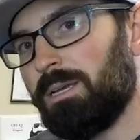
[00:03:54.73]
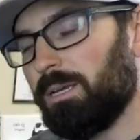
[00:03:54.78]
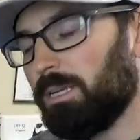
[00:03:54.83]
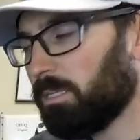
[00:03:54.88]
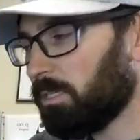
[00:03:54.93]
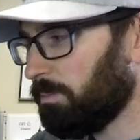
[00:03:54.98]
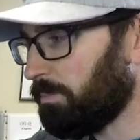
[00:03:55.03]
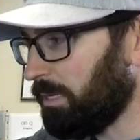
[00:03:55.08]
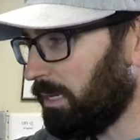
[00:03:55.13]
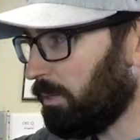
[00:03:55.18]

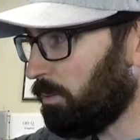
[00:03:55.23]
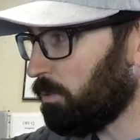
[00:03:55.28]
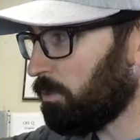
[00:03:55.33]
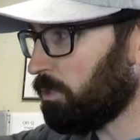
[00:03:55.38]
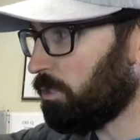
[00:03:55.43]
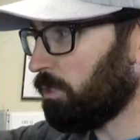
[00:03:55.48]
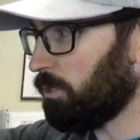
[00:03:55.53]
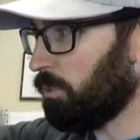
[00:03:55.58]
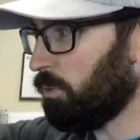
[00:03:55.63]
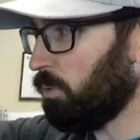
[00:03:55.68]
to be able
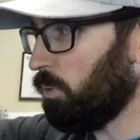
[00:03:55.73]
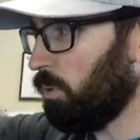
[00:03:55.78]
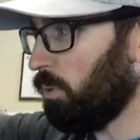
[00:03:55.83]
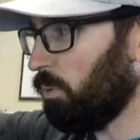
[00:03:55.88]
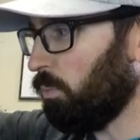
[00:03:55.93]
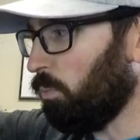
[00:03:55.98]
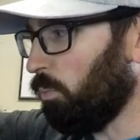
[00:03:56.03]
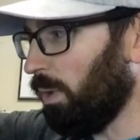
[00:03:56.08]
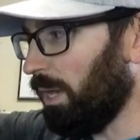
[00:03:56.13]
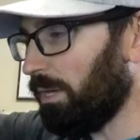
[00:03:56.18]
to
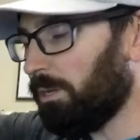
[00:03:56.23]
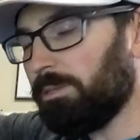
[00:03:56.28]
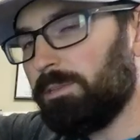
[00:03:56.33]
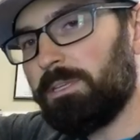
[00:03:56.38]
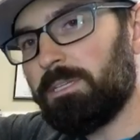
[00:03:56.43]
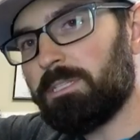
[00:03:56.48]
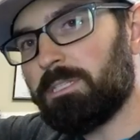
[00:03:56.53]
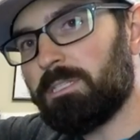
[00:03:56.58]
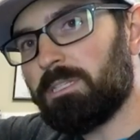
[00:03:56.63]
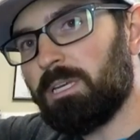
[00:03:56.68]
weld
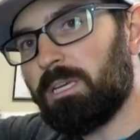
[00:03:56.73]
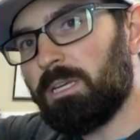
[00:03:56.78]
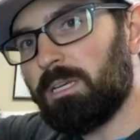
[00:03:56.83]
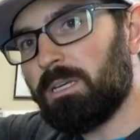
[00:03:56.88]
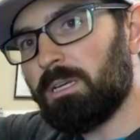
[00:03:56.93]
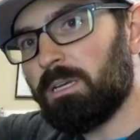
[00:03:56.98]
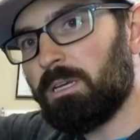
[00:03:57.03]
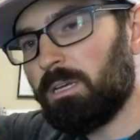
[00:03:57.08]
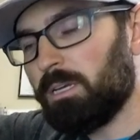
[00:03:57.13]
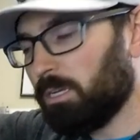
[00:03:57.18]
this
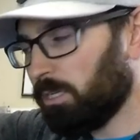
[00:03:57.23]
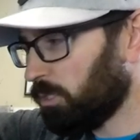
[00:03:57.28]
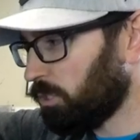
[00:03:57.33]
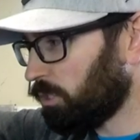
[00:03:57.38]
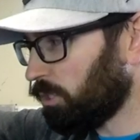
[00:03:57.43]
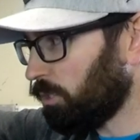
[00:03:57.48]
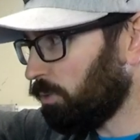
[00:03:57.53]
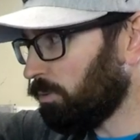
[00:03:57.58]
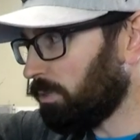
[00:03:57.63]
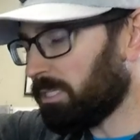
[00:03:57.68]
thing
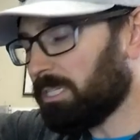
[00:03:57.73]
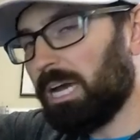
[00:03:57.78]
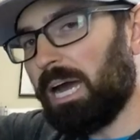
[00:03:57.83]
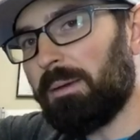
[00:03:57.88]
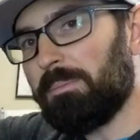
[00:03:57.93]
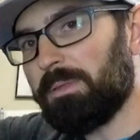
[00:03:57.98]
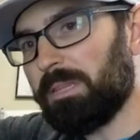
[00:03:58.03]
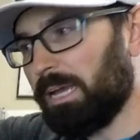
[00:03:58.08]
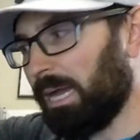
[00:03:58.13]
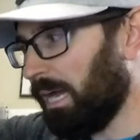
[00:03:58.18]
to the
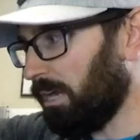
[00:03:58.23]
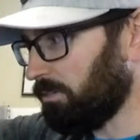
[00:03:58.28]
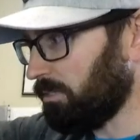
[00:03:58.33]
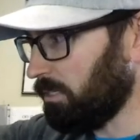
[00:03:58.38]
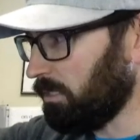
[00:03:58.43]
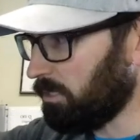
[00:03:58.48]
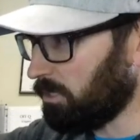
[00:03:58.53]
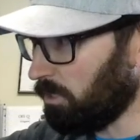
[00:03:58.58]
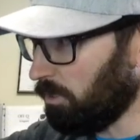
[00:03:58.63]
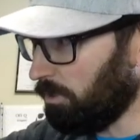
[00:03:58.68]
top of the
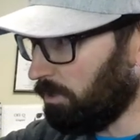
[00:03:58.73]
housing. So